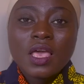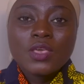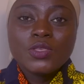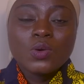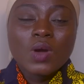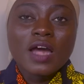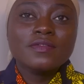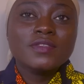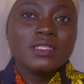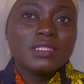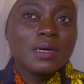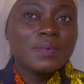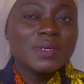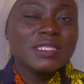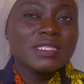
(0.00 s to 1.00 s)
You have to
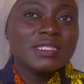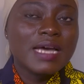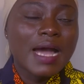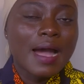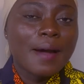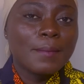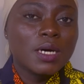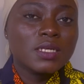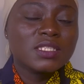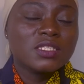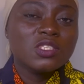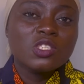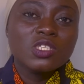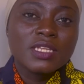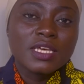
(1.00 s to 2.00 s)
deposit that amount
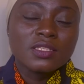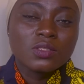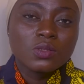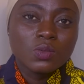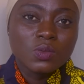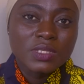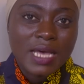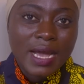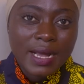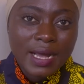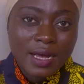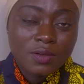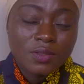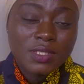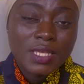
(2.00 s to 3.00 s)
into the school's
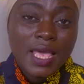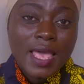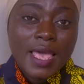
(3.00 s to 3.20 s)
account,